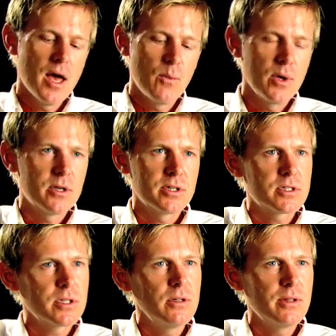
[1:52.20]
we look at
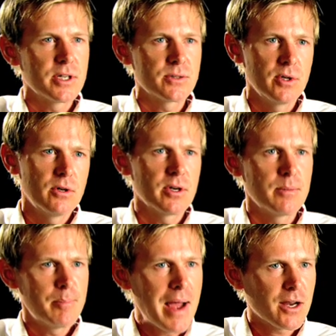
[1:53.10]
2 things. We look at
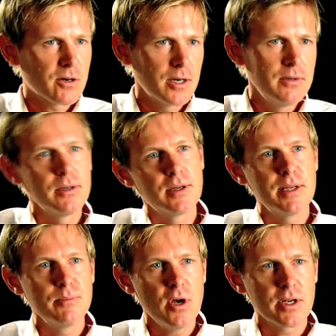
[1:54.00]
macro
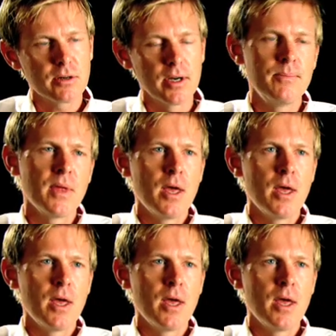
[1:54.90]
and micro.